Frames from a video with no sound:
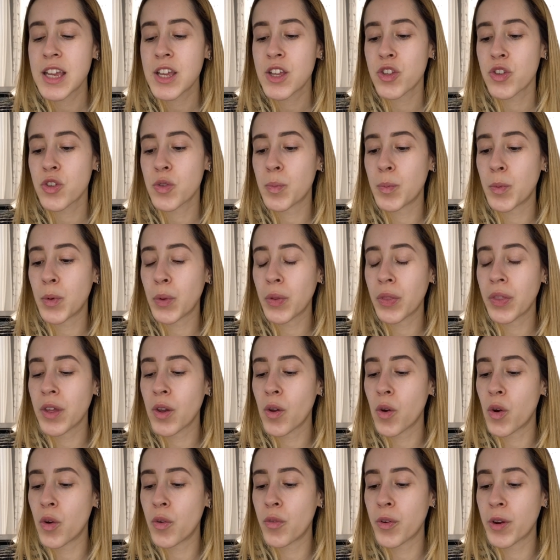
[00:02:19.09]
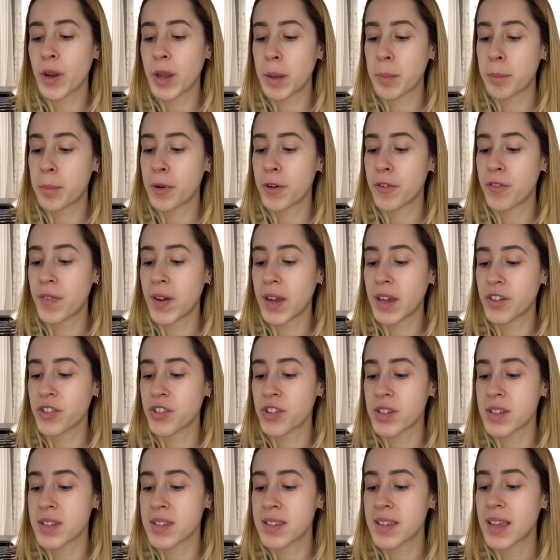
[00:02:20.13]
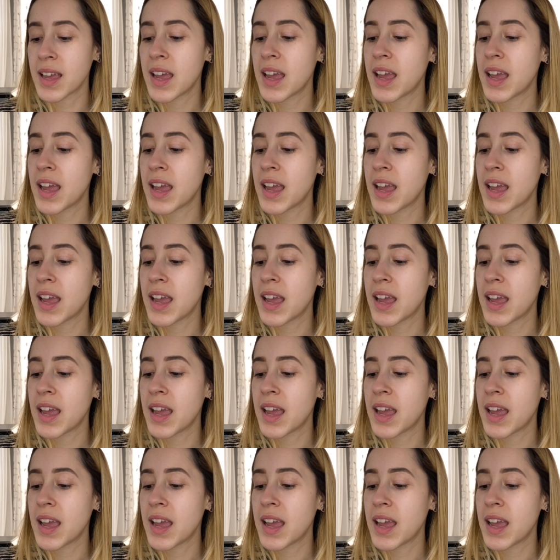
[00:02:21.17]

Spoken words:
smoothing over imperfections.